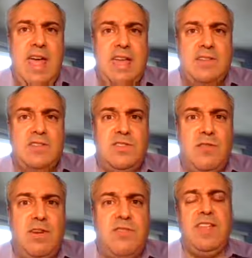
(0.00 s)
And
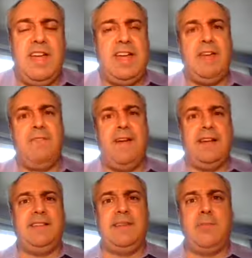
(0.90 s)
so if they can
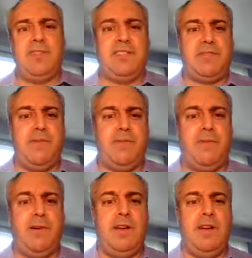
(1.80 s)
find someone that's
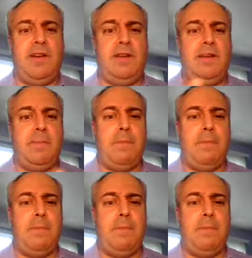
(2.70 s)
referred in